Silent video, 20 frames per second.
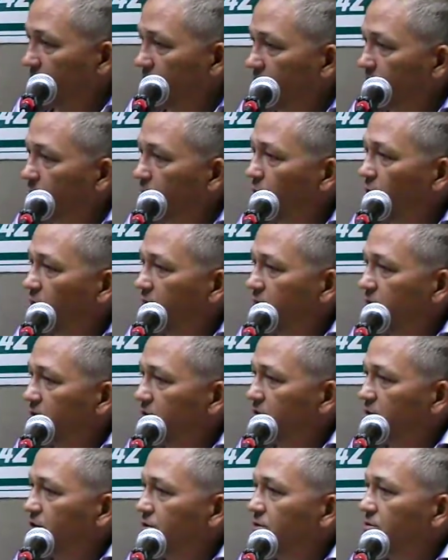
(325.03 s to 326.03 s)

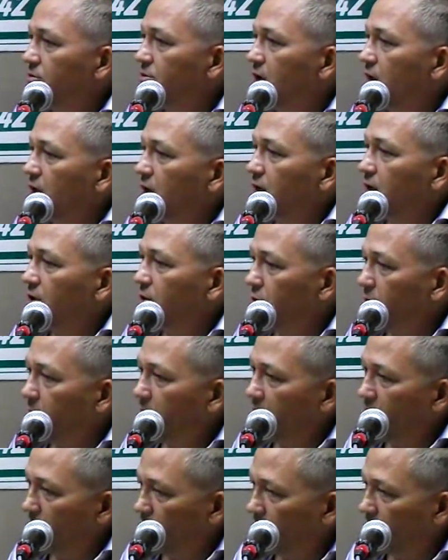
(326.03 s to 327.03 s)
important to go to
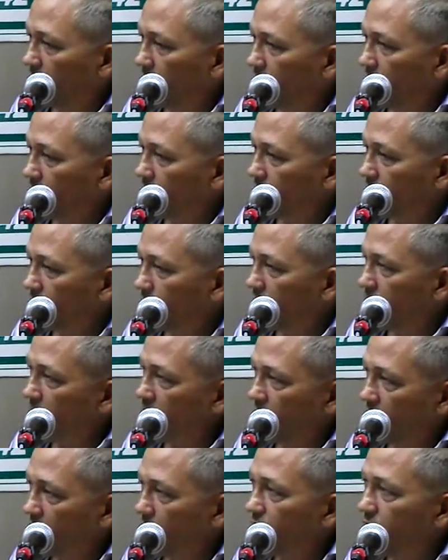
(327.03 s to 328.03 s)
bed early when the
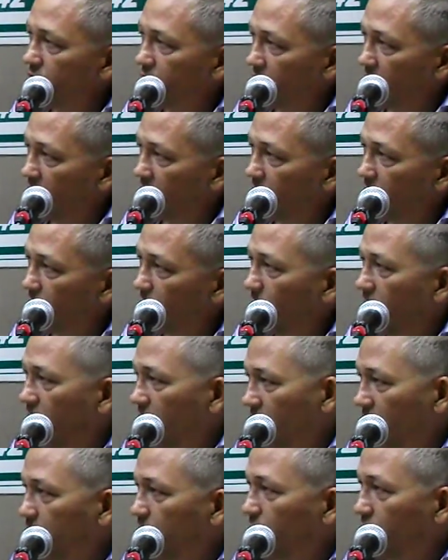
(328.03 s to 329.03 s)
sun goes down,
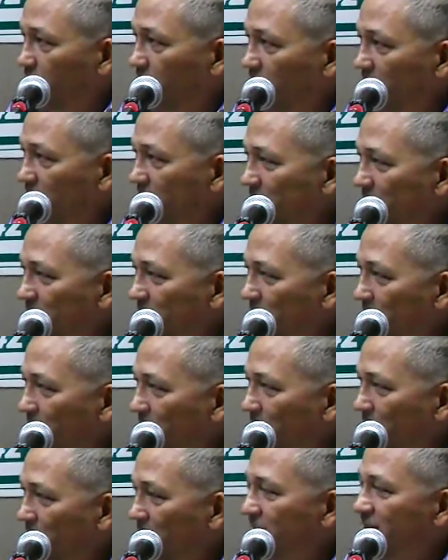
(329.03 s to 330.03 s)
wake up early.
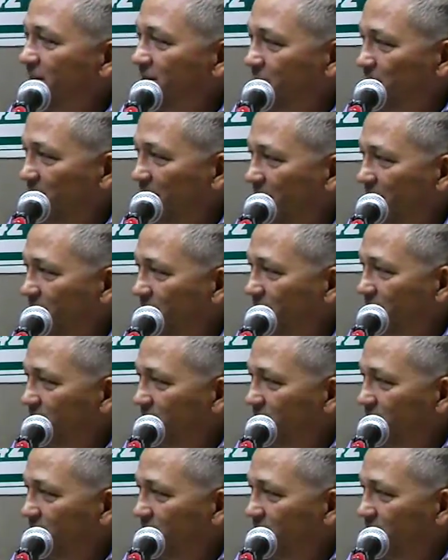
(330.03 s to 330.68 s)
That's the best.